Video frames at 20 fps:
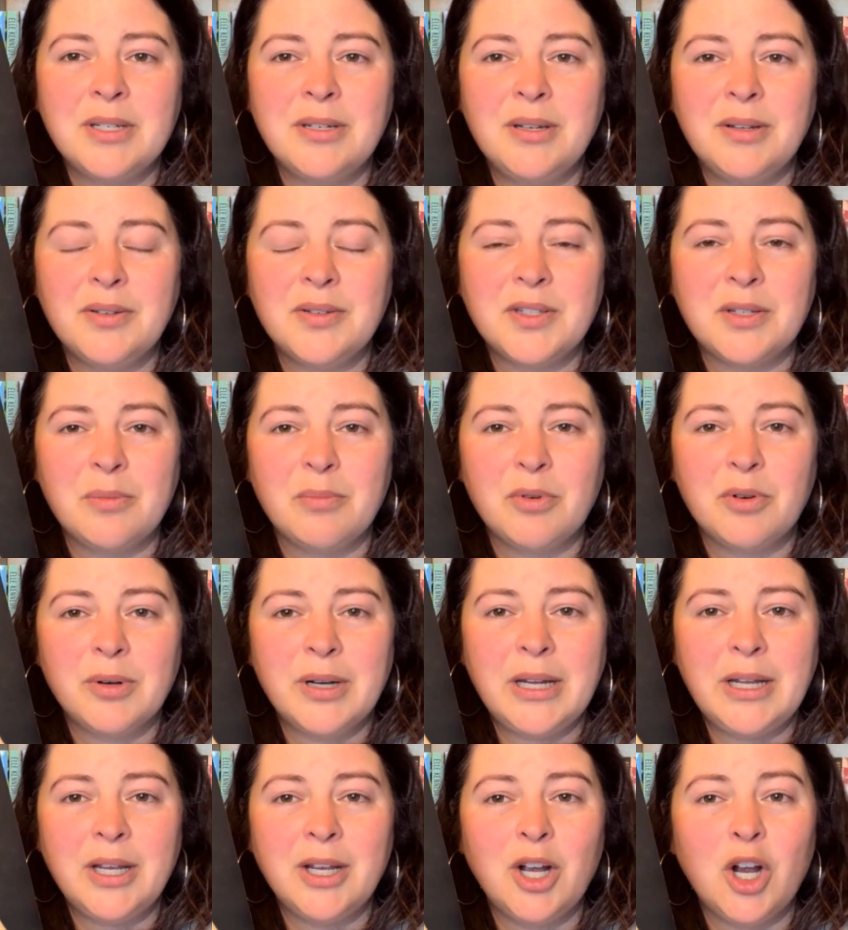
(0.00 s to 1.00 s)
do some
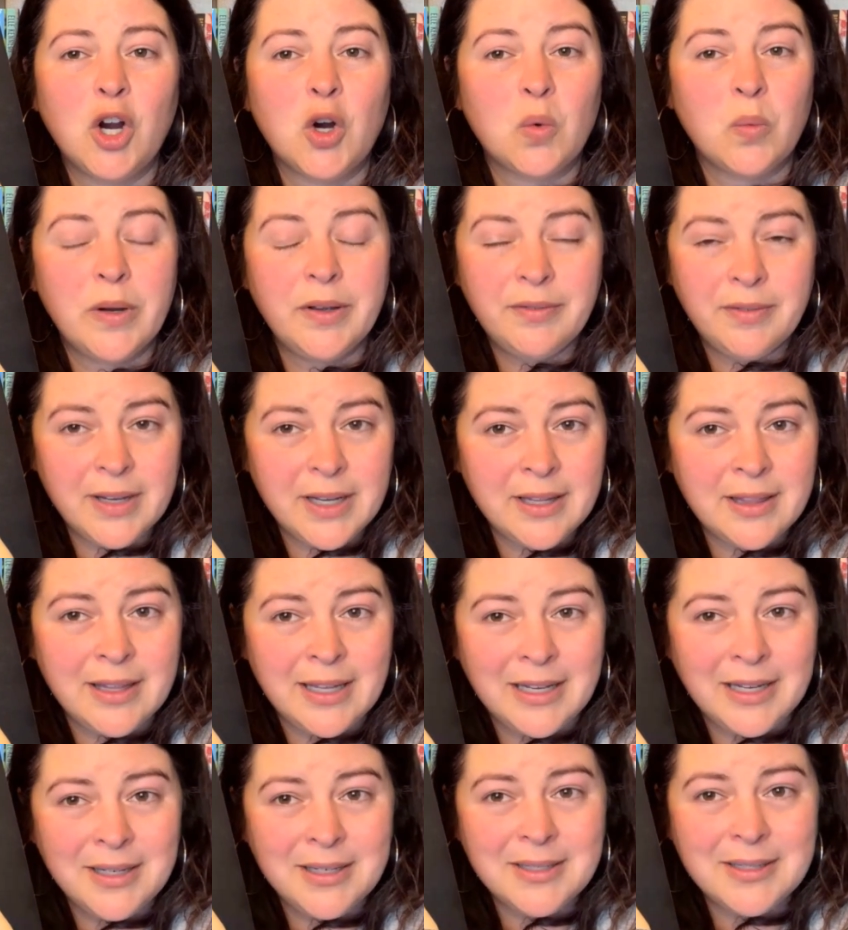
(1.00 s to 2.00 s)
pretty horrific
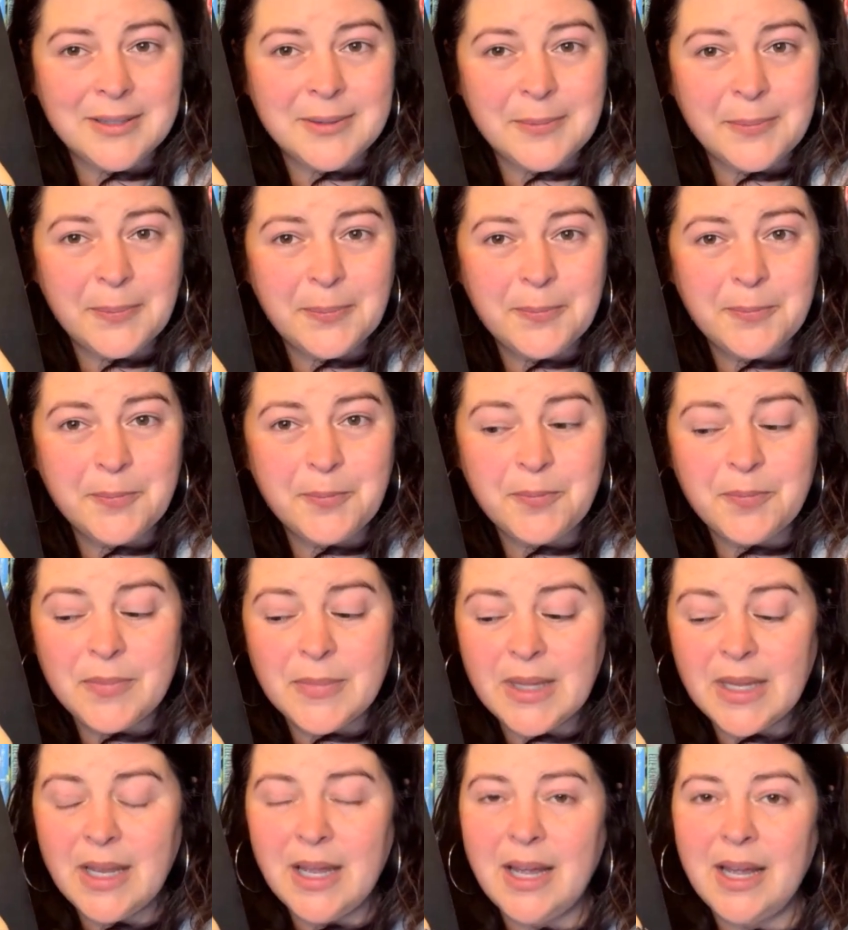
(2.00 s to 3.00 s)
things.
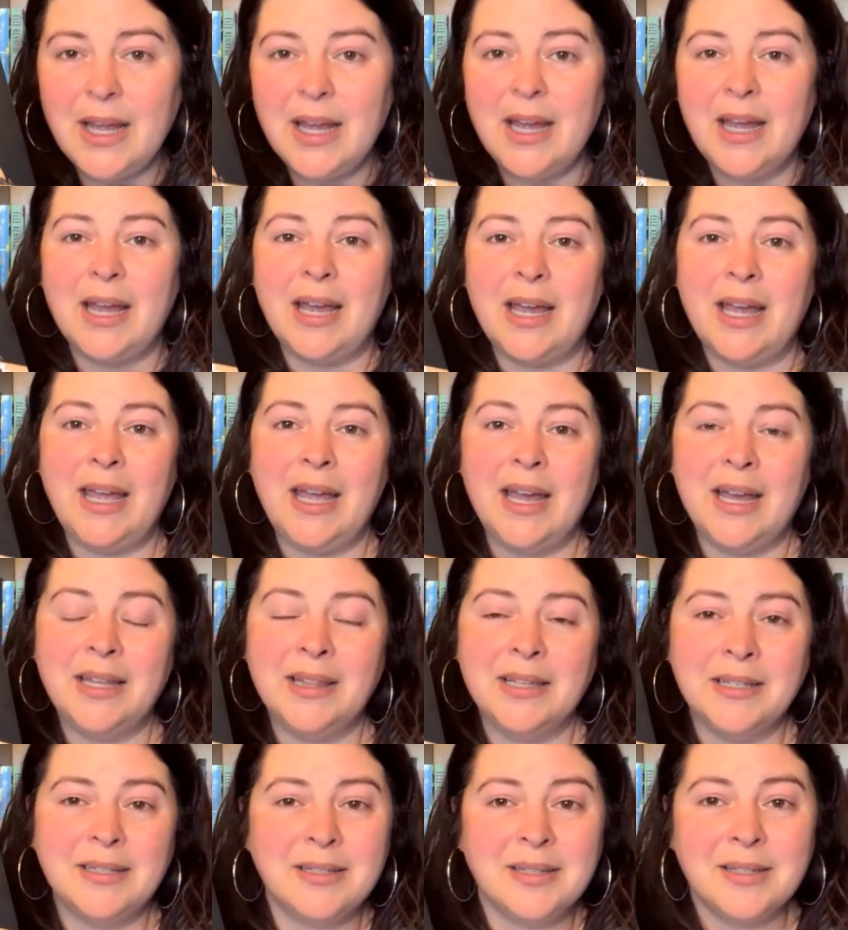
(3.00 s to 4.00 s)

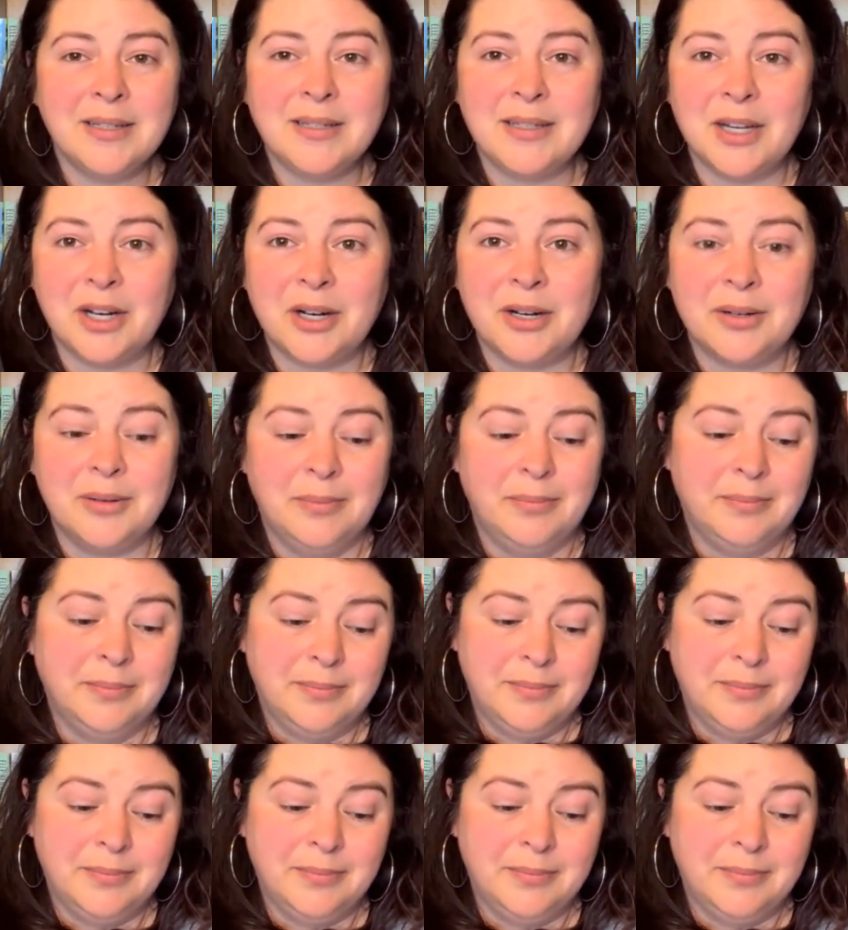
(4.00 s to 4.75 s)
And this is their